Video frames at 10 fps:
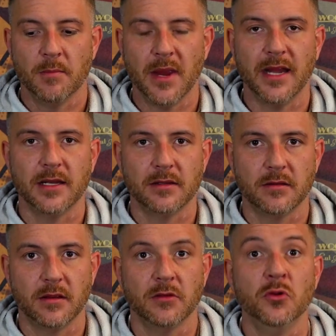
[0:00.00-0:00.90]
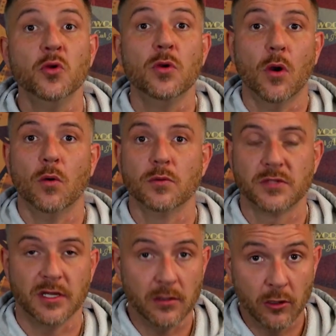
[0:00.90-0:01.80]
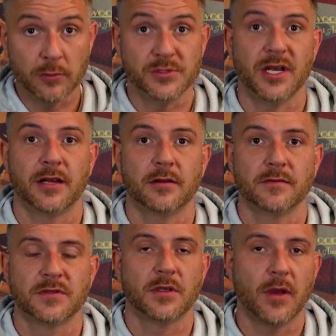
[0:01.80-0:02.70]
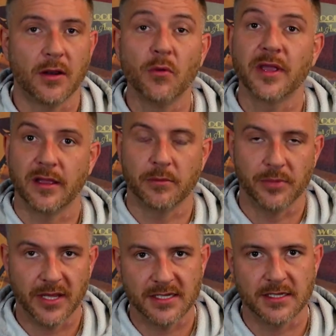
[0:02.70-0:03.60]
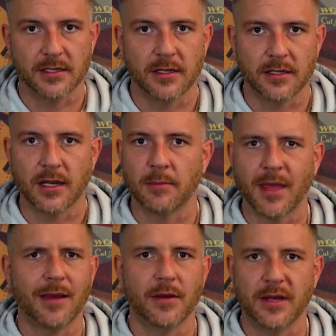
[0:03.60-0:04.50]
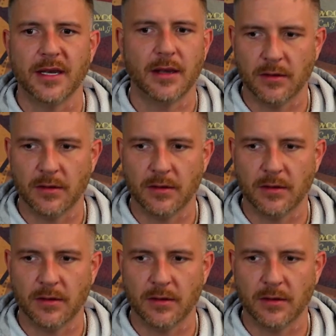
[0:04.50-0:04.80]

made it new goals and new objectives, so I don't get complacent, and I'm not,